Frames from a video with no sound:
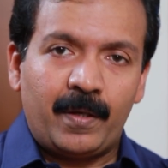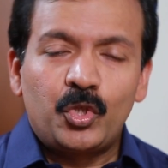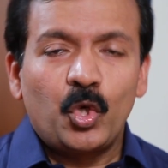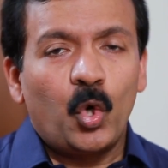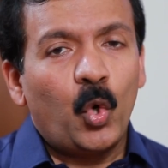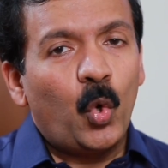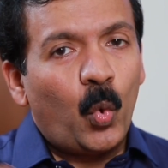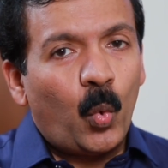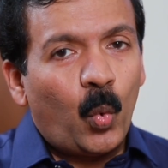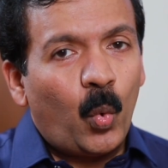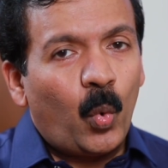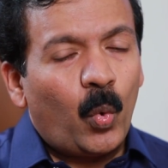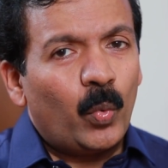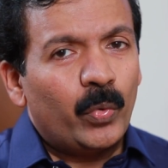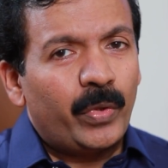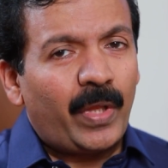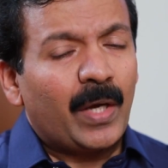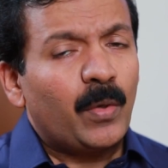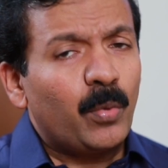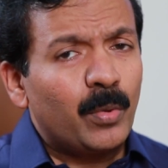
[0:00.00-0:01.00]
So
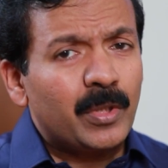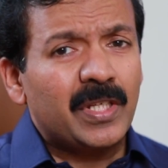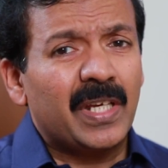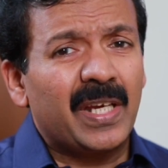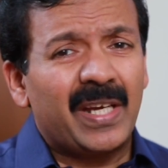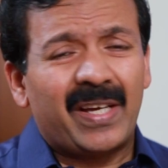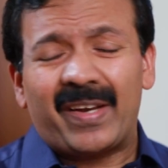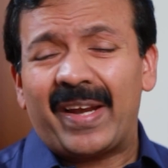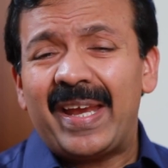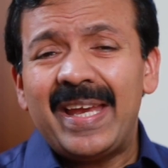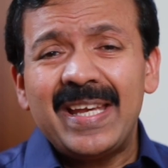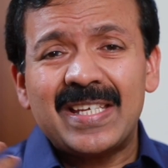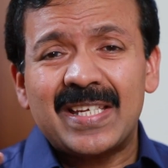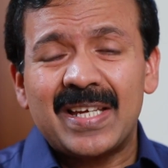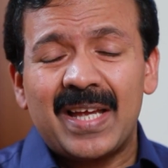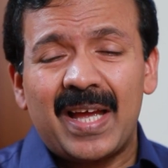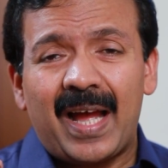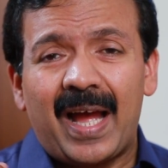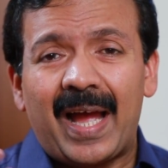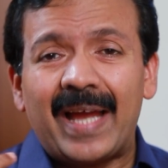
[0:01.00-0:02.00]
that was a great
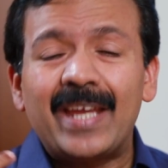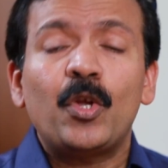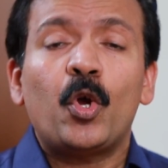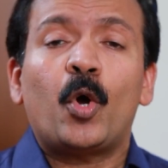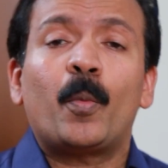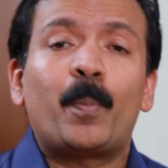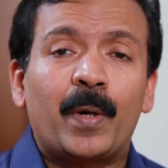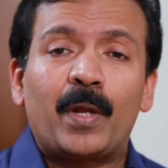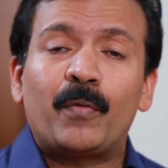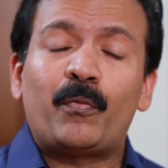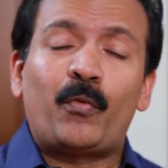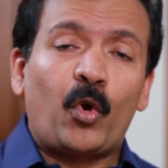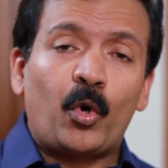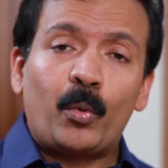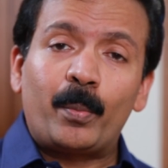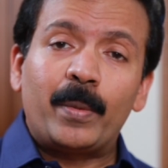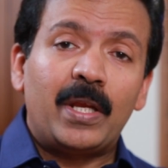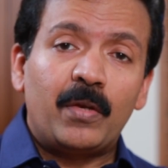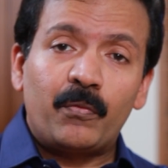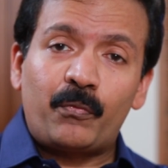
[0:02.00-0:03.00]
eye-opener
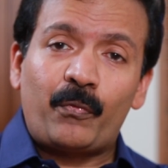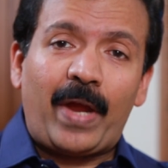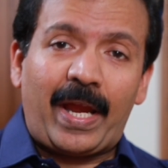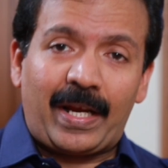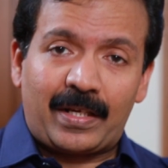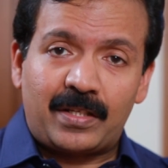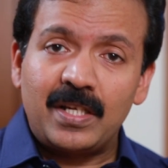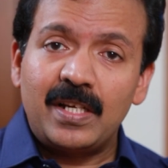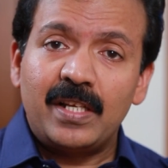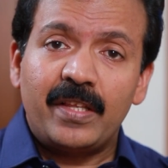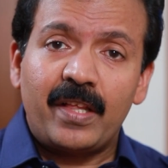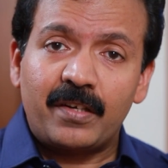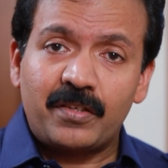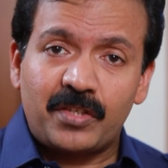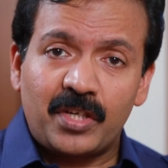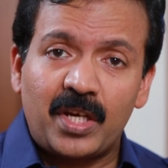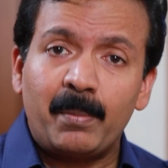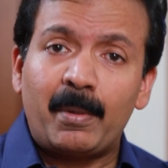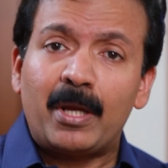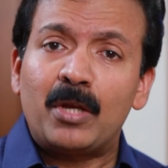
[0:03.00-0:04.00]
for me, in fact. Till that
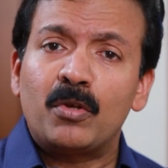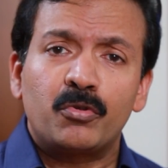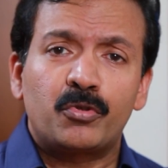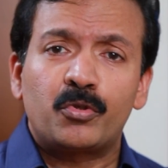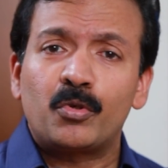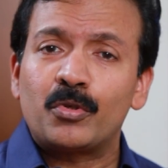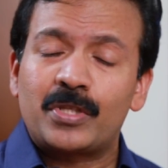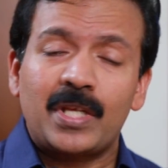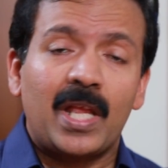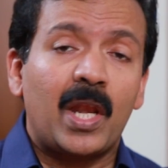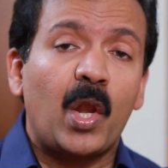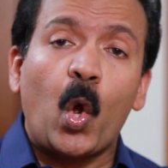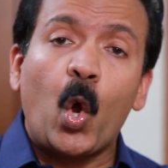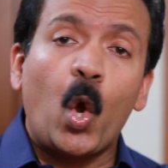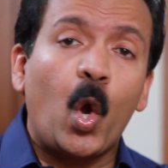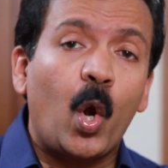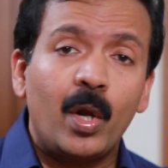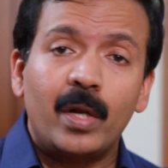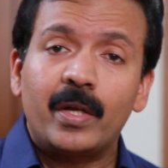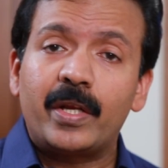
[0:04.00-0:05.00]
time, I used to sell
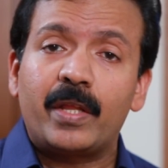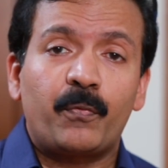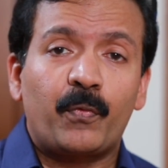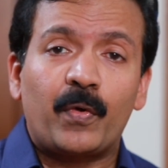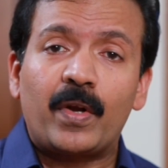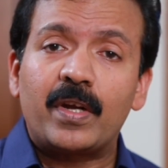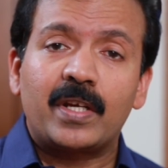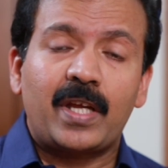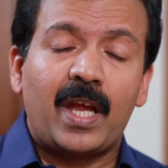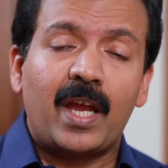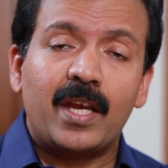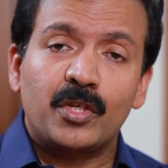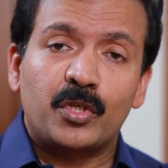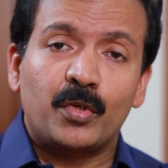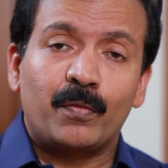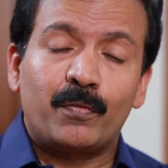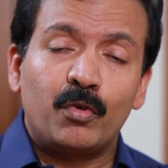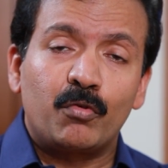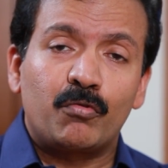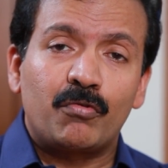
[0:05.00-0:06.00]
all different kinds
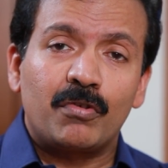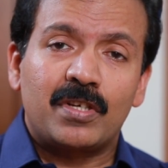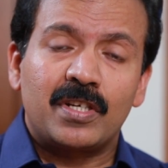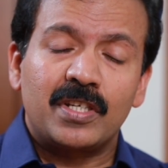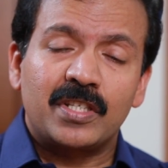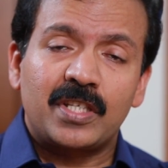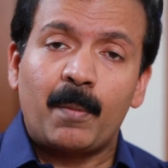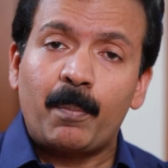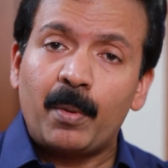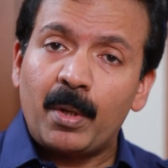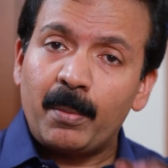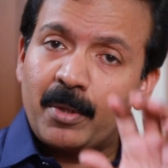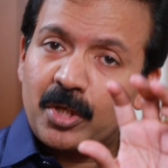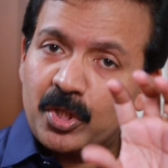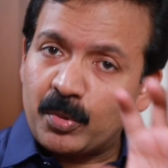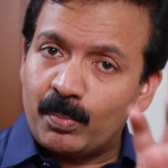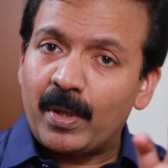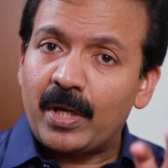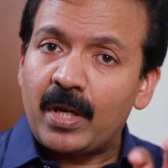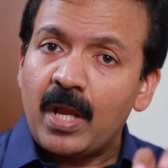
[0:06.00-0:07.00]
of nutritional
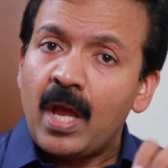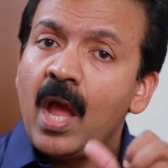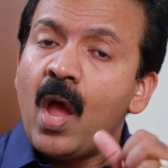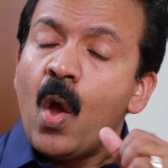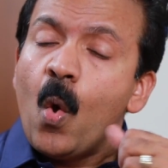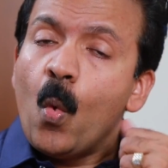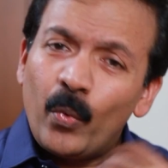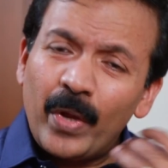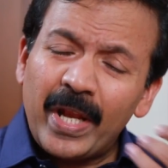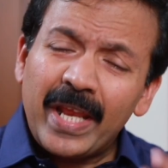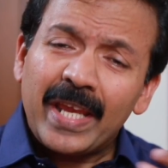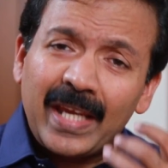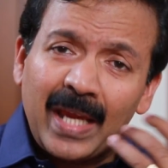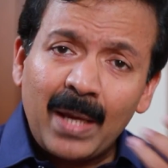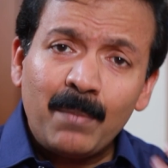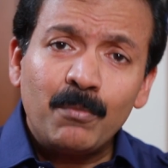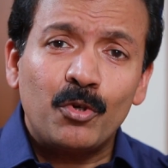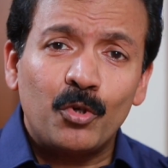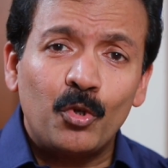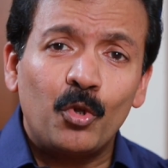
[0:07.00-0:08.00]
supplements. But when I
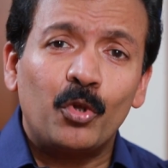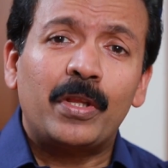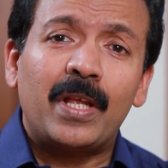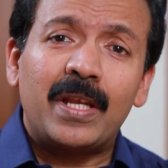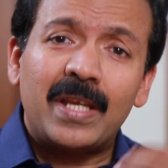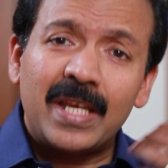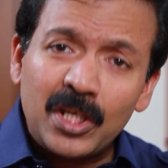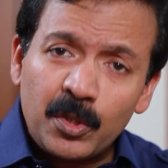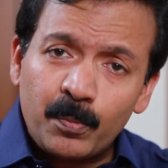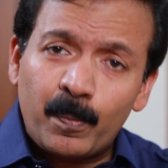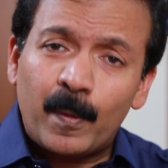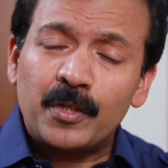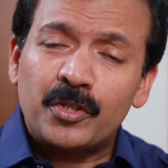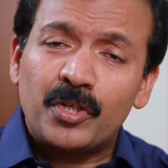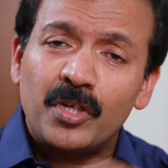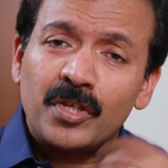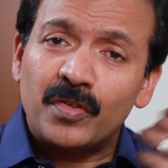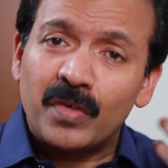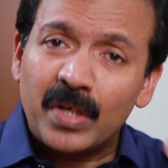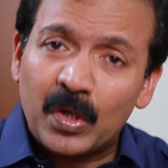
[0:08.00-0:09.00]
came to know that each
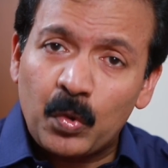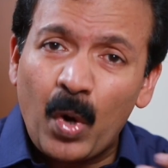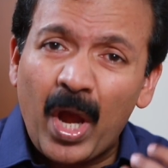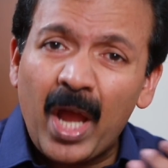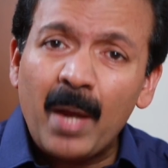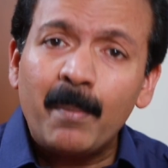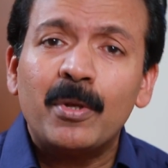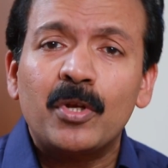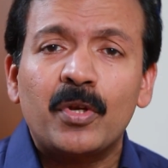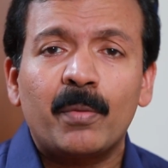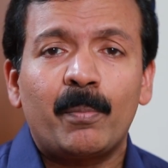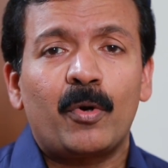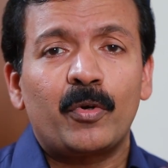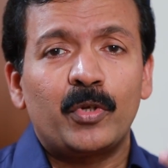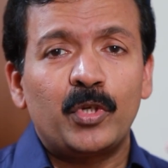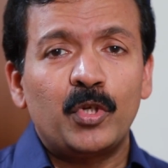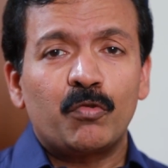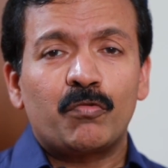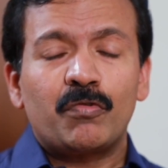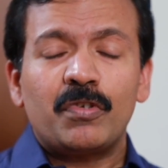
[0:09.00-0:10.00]
person's requirement about
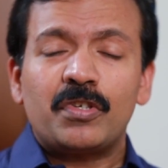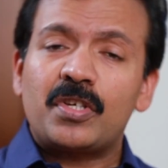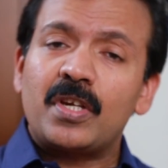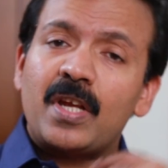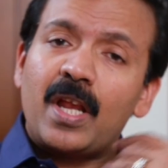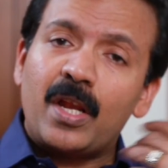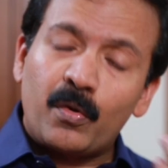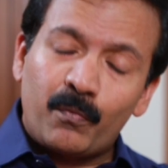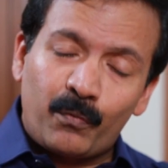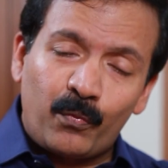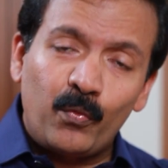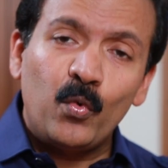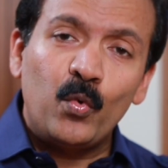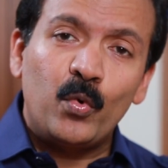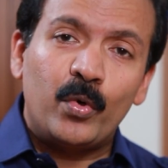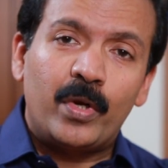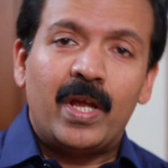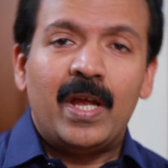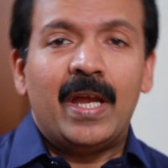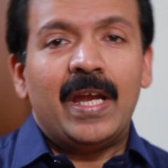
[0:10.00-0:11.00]
nutrition and
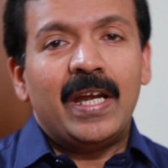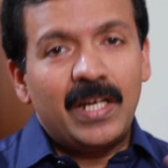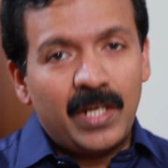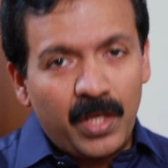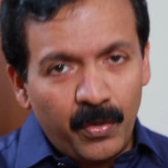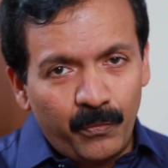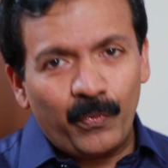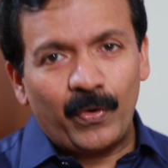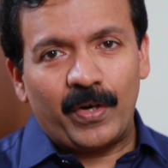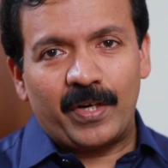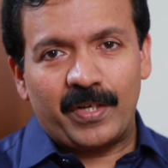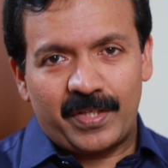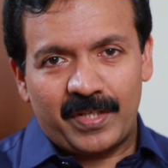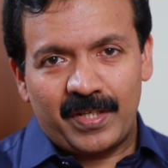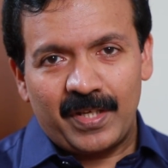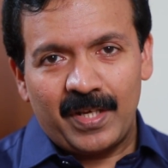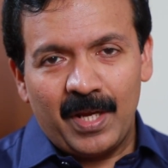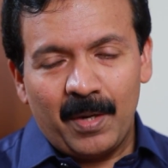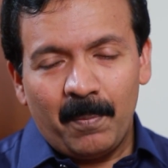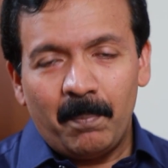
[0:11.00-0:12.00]
food
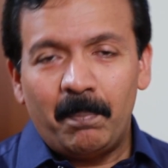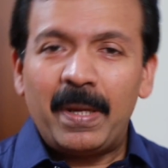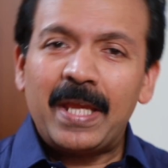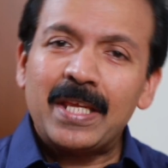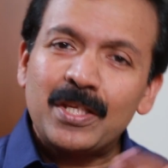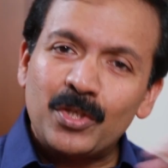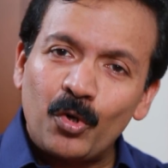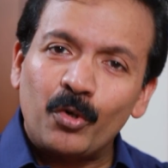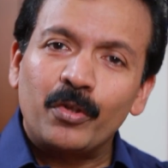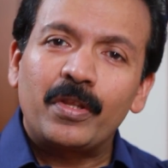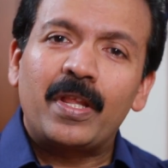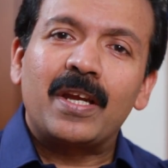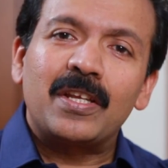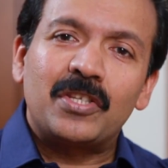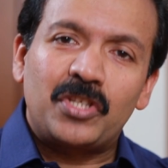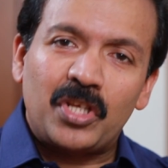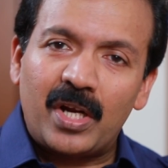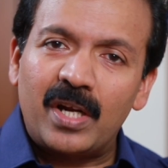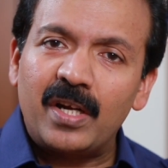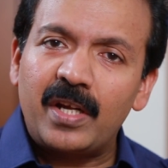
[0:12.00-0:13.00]
differs based on their
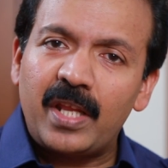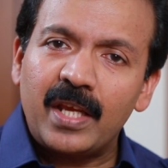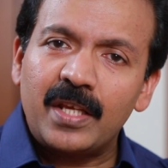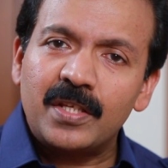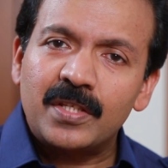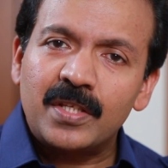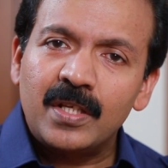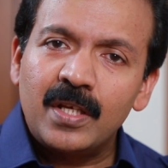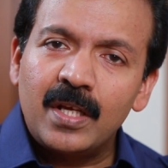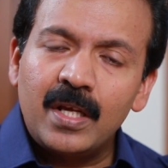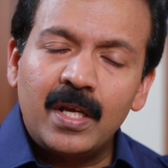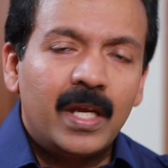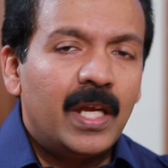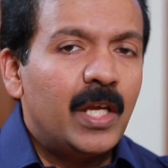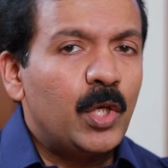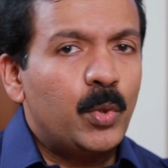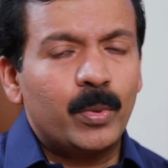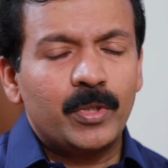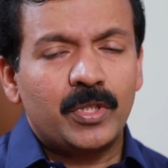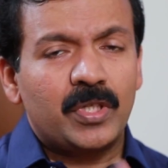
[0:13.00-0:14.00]
genetics,
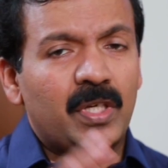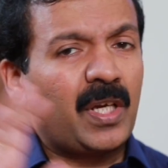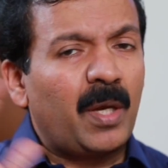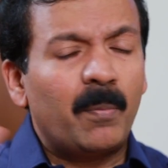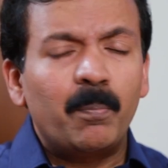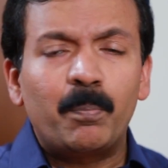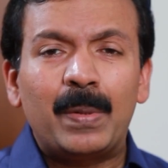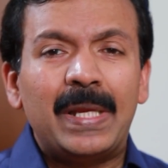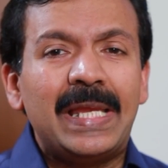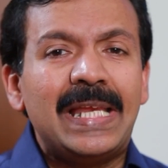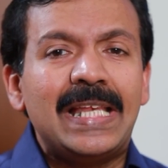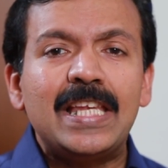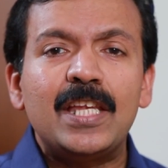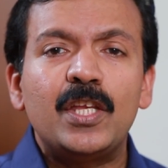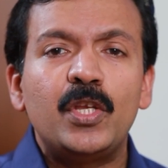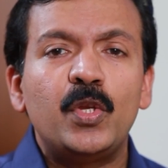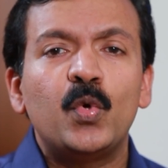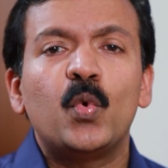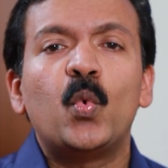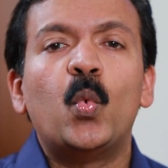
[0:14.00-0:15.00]
it was a completely
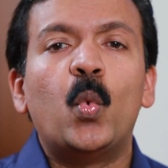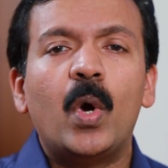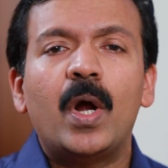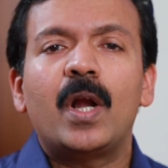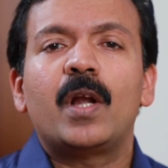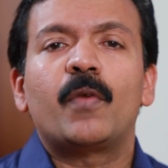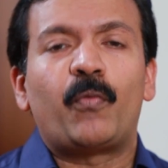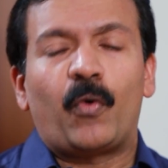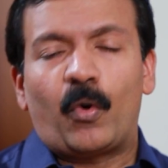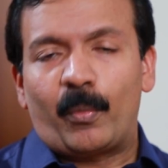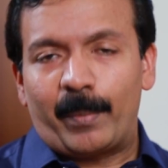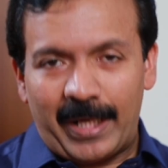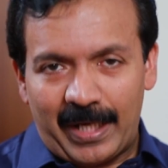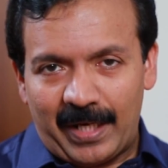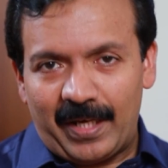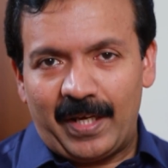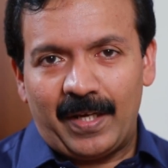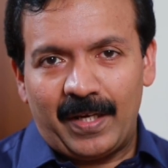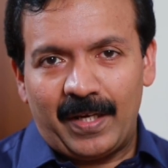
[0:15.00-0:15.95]
new world for me.